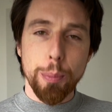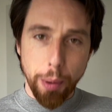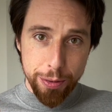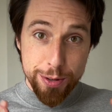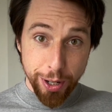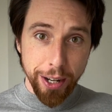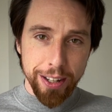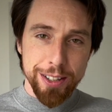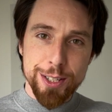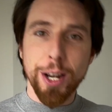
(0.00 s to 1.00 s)
both
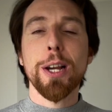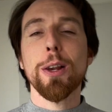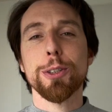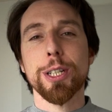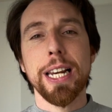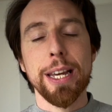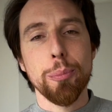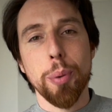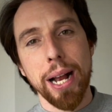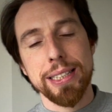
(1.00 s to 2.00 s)
psychologically and
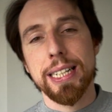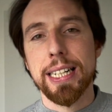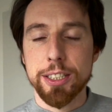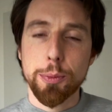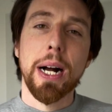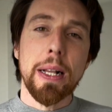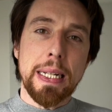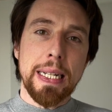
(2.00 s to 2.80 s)
practically as well.